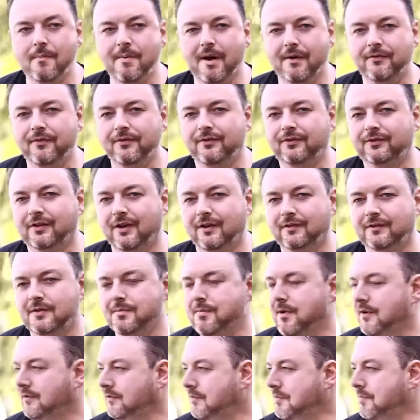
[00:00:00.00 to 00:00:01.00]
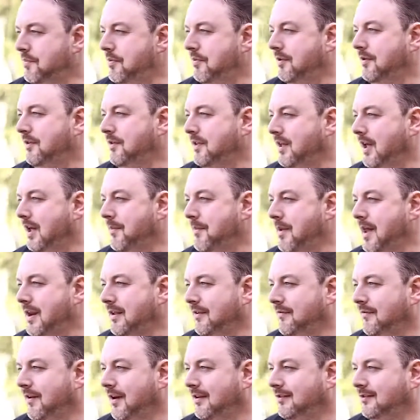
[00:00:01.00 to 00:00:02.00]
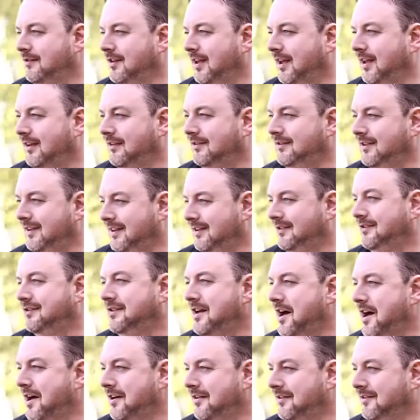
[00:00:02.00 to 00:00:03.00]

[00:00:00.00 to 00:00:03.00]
Buffett says the most important thing about investing is to get started.